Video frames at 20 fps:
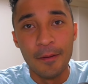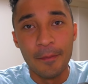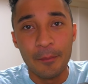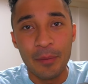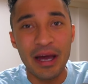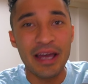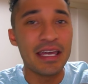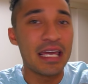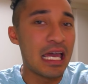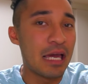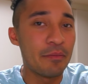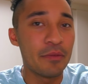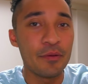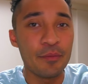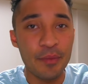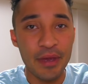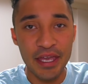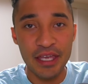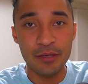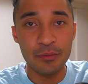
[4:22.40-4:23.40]
by
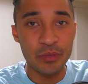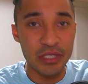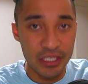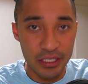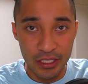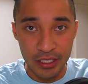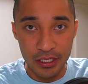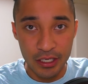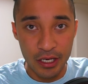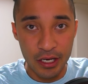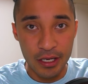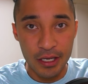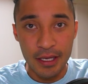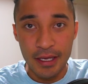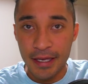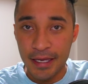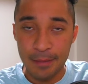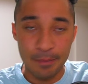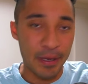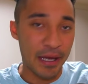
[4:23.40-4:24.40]
MMA media
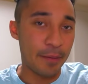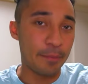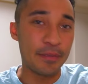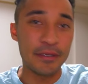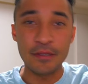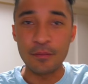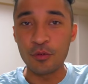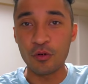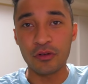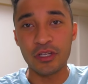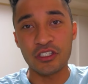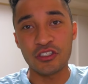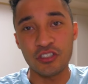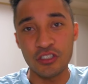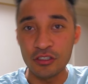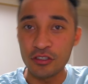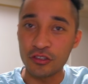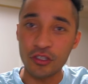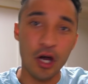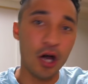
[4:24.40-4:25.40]
and by people that
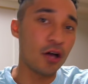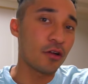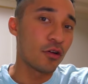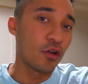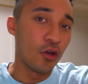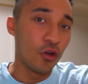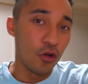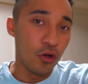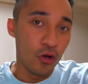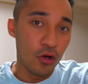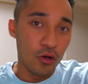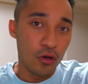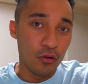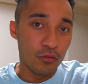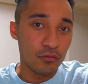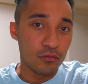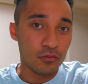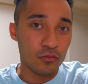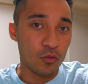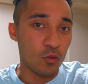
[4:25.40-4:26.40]
she thought
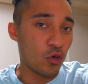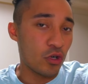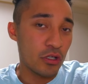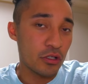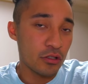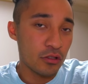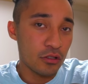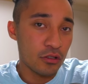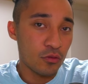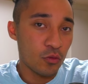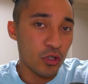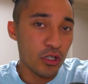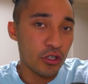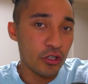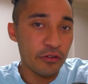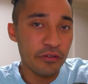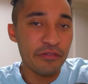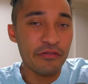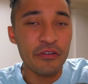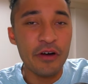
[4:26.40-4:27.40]
were
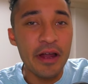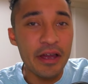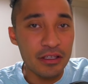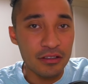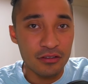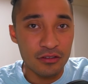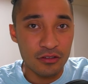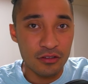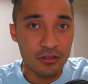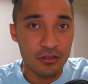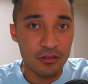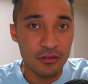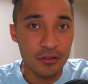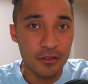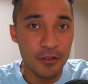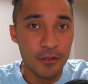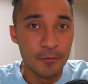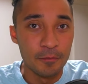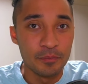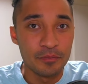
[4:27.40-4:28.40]
her friends.
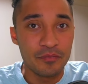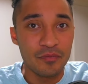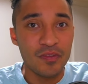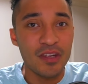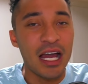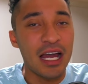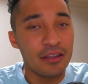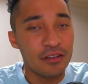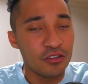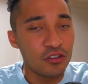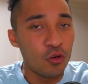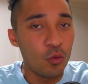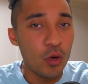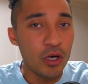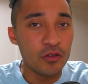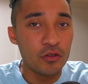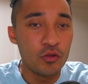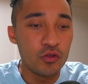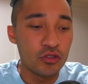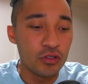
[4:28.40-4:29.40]
I think the
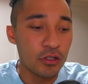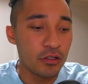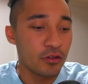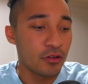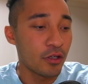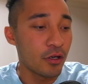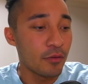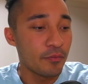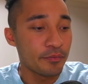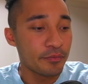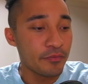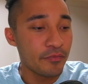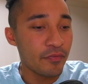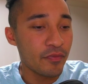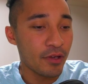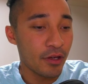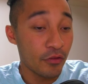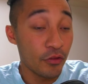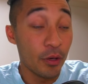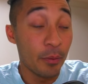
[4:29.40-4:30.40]
one who took the
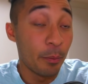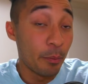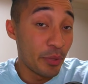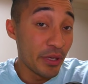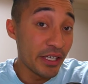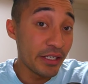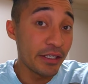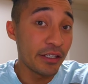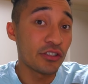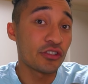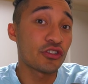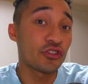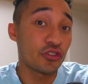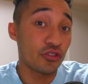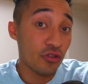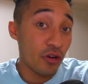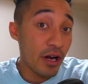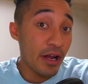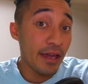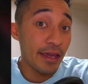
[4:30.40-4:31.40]
biggest
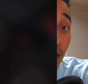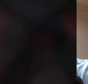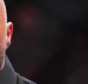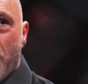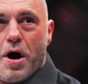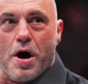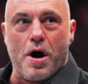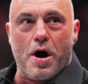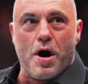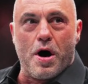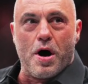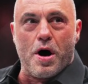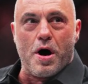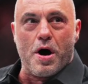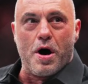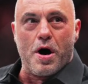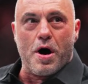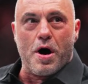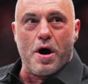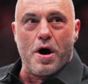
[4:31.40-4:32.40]
stray
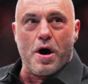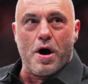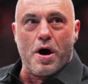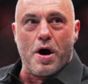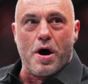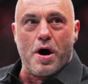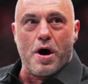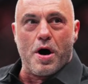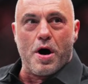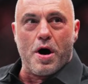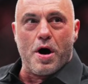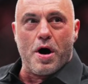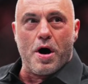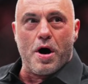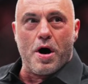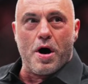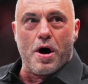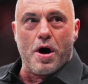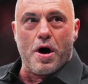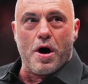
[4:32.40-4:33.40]
was
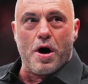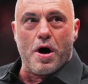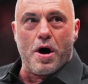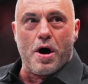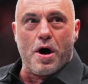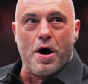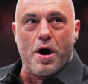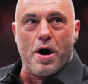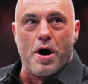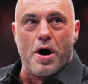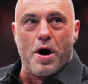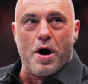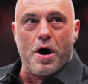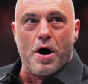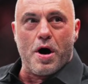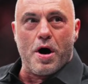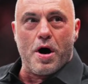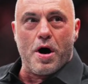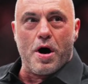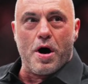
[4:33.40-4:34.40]
Joe Rogan.
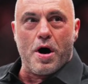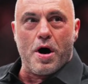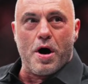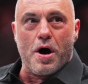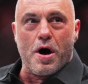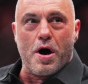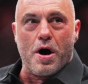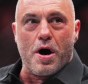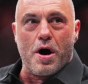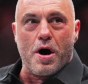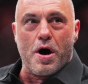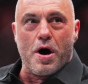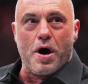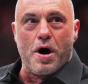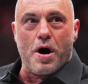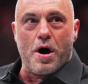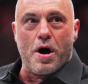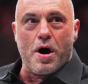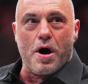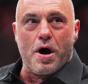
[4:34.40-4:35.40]
Now, I have a couple of
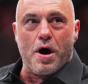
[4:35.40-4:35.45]
statements